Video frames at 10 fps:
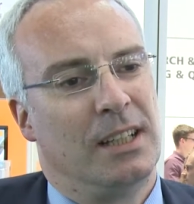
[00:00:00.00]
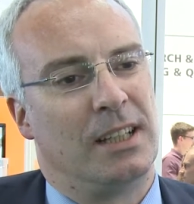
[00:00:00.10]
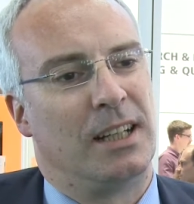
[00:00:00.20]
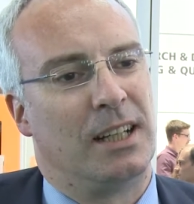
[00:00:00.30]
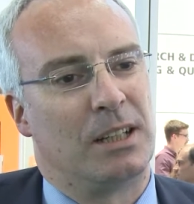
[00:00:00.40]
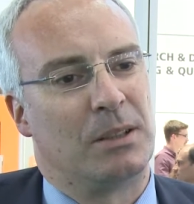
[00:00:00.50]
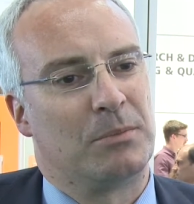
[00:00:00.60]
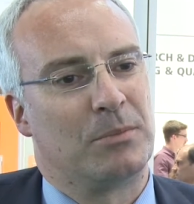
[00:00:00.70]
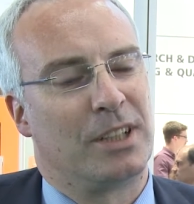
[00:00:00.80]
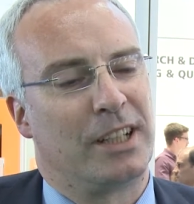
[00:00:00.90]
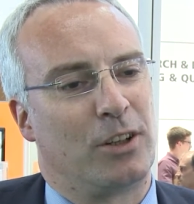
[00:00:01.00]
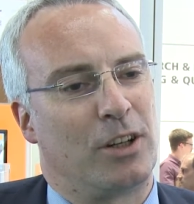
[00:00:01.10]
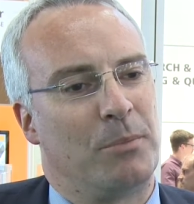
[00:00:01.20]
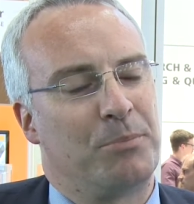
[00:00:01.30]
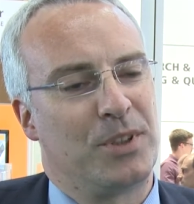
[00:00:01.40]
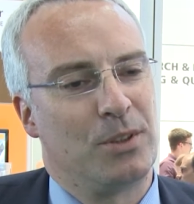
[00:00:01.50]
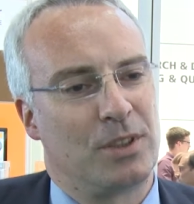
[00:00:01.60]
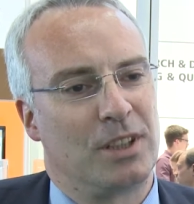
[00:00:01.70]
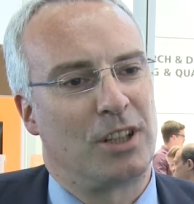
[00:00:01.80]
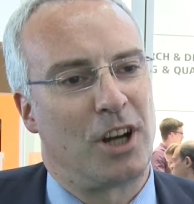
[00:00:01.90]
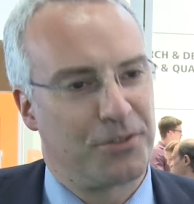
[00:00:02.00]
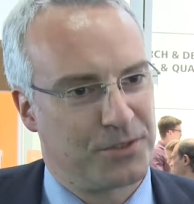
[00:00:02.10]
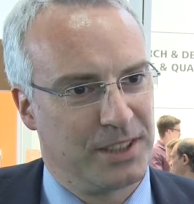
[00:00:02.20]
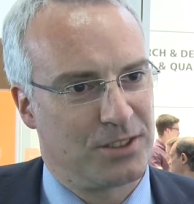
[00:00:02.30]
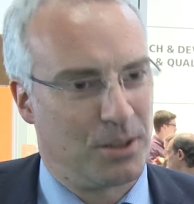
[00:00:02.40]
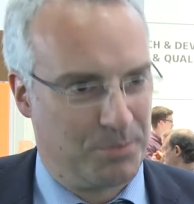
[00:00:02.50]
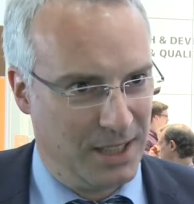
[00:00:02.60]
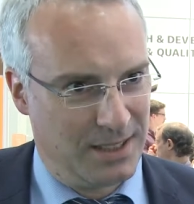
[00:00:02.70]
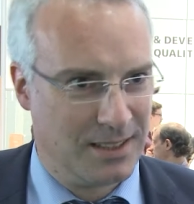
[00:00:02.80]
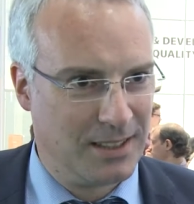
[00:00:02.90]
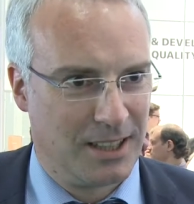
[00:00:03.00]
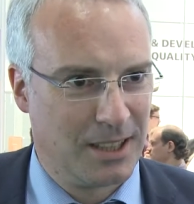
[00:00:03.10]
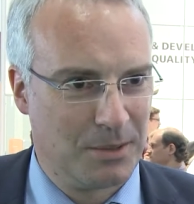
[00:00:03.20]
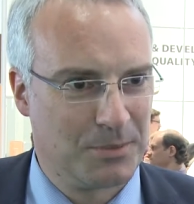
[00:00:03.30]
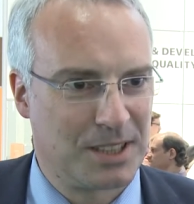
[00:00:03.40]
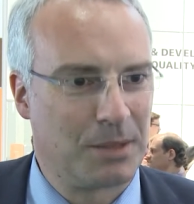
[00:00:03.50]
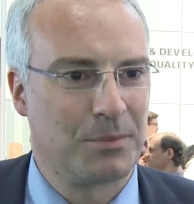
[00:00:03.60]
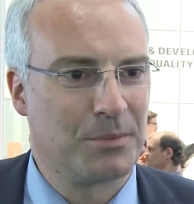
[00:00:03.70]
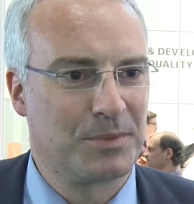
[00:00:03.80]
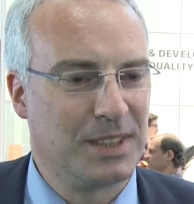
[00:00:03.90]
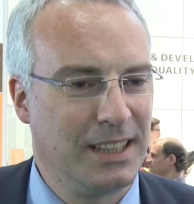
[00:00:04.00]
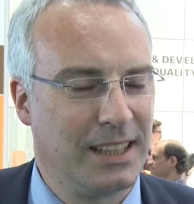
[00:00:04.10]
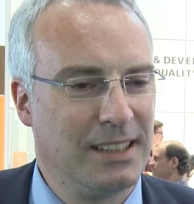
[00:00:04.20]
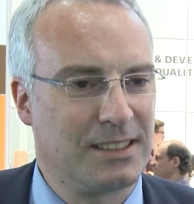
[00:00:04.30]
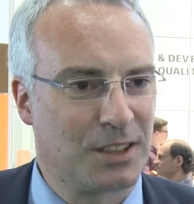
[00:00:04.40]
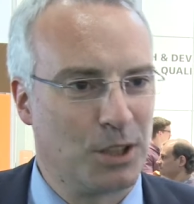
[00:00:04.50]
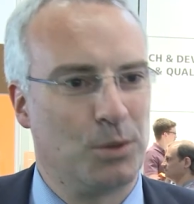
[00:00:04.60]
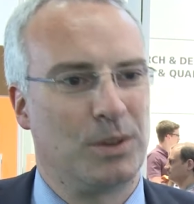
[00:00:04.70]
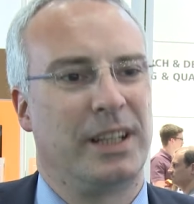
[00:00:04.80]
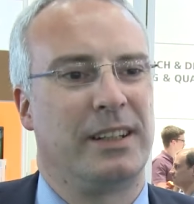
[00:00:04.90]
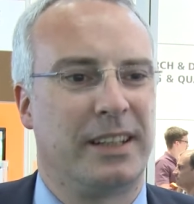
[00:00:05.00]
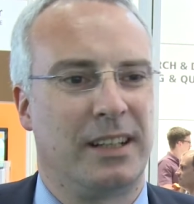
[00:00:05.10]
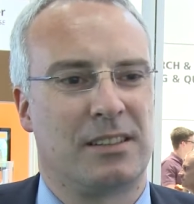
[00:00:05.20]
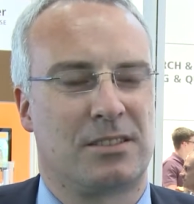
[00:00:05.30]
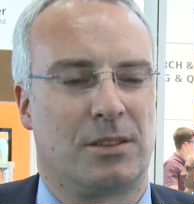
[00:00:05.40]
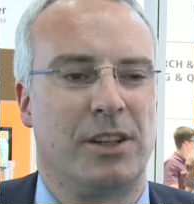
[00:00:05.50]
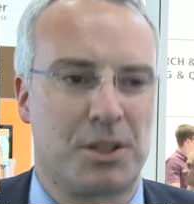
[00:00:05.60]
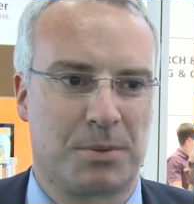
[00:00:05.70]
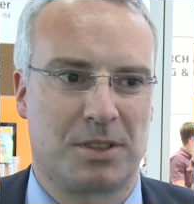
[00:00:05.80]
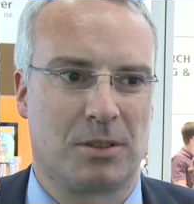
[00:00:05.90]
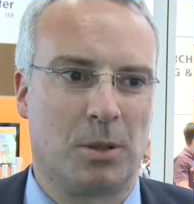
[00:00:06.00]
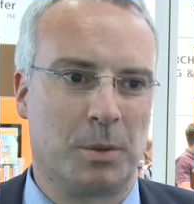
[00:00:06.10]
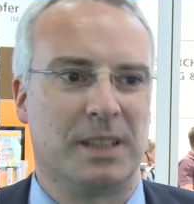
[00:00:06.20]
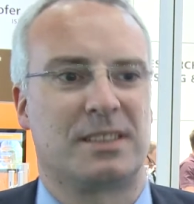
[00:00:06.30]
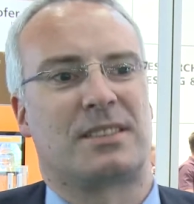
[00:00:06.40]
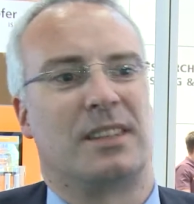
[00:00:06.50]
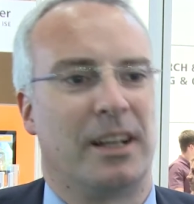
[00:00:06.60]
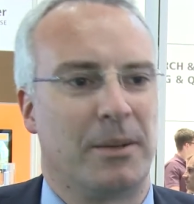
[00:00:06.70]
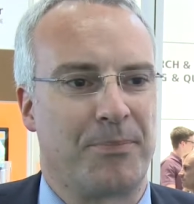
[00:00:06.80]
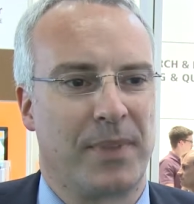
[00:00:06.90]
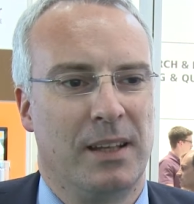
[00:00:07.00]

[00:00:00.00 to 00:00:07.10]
um, an, pure off-grid topic um, some decades ago, and their storage was always um,